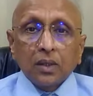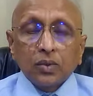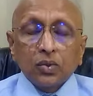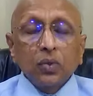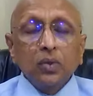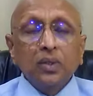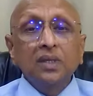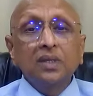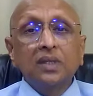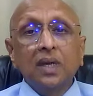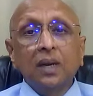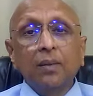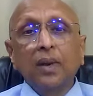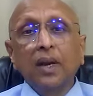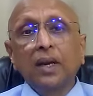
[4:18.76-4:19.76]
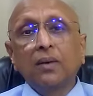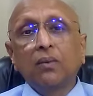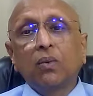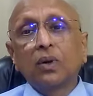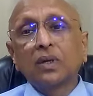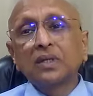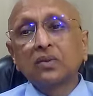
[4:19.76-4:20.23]
So this remedy,
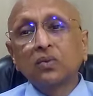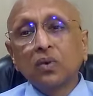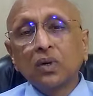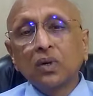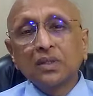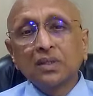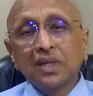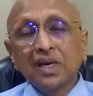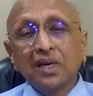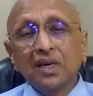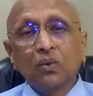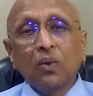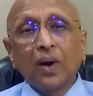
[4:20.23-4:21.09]
what is there?